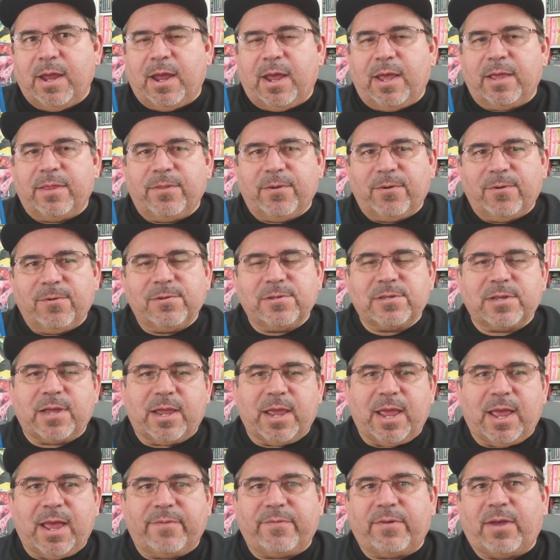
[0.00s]
And those
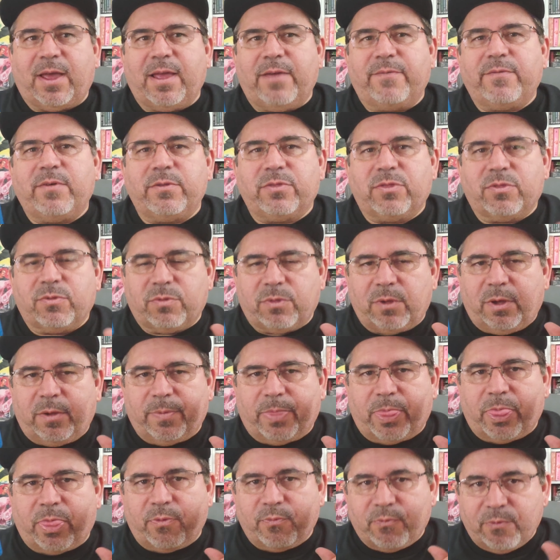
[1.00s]
I have. I have a,
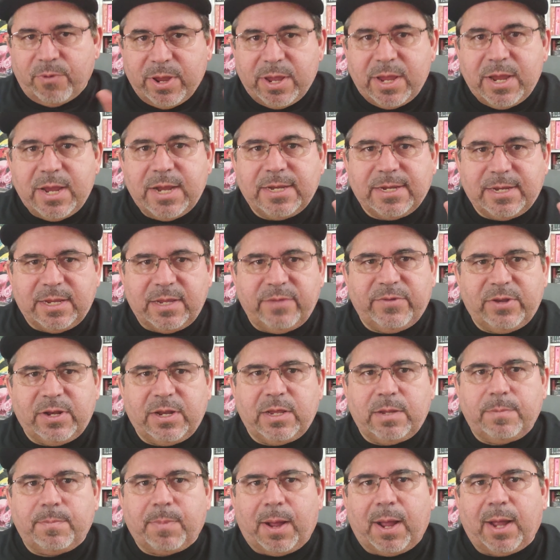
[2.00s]
a three
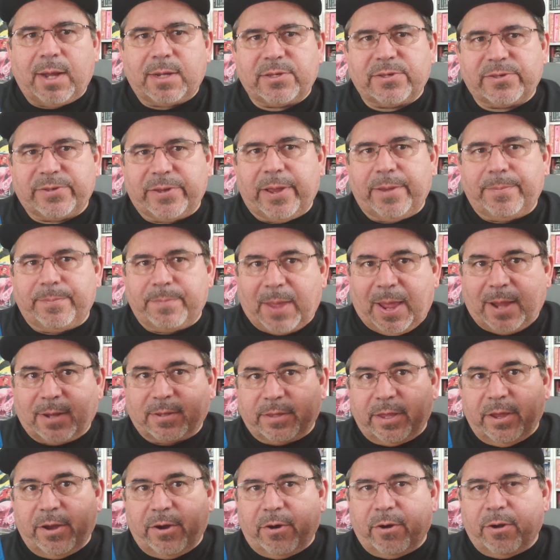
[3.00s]
DVD box set
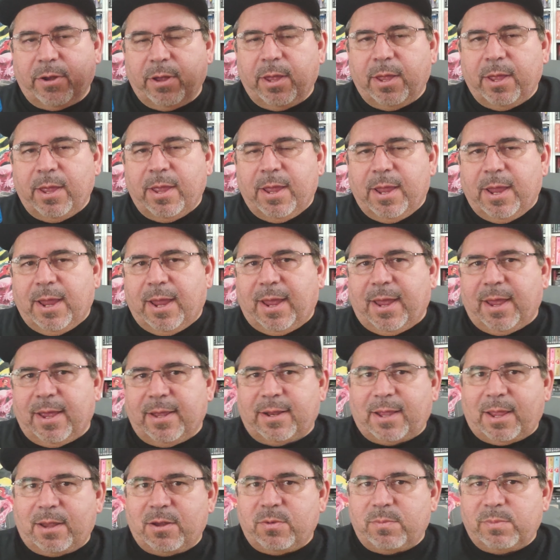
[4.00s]
back there.
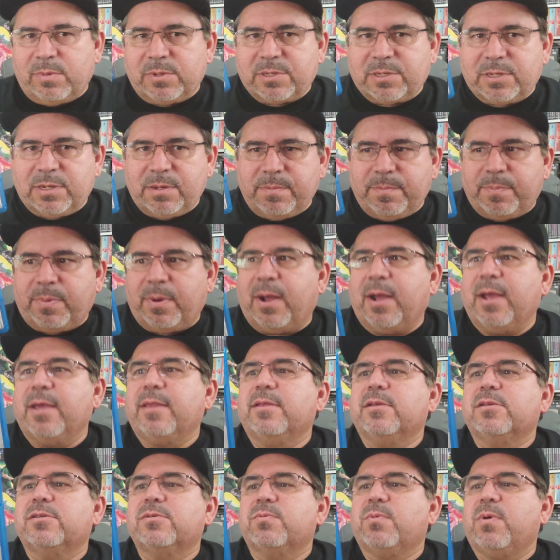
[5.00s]
And I almost didn't buy
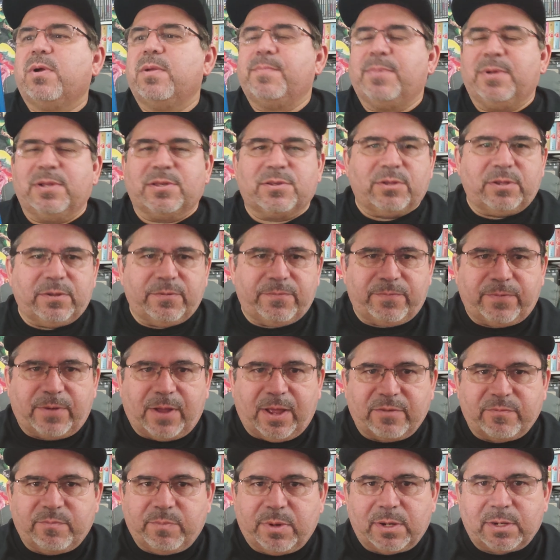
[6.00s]
this one, but it's only
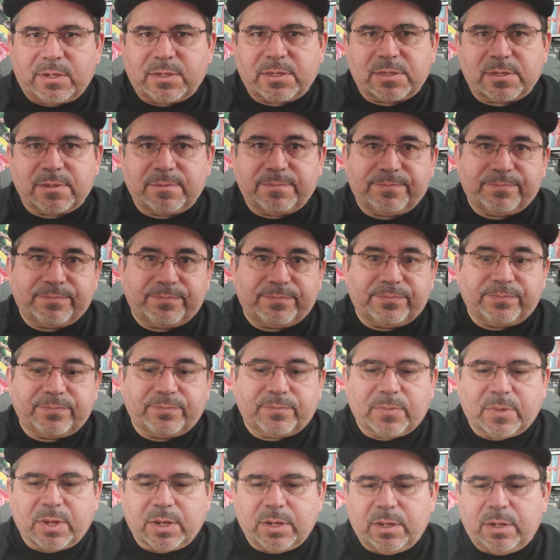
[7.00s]
five bucks
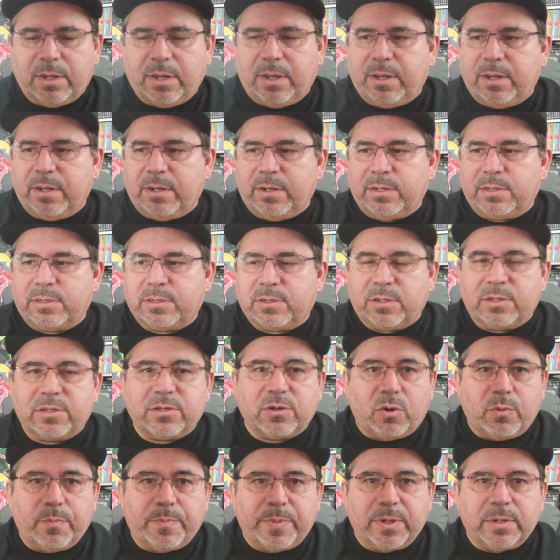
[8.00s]
and it's
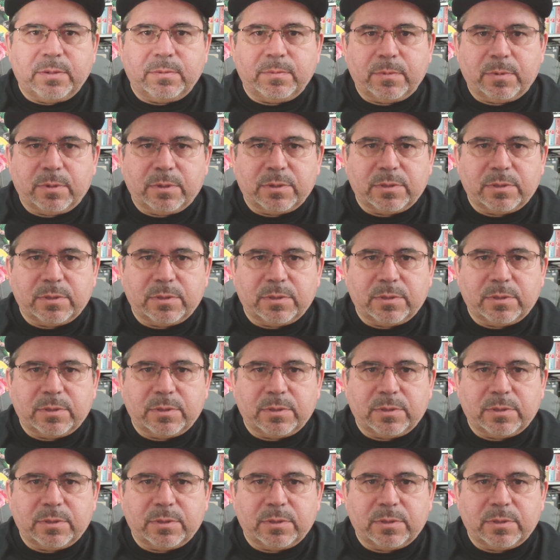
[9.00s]
it's open.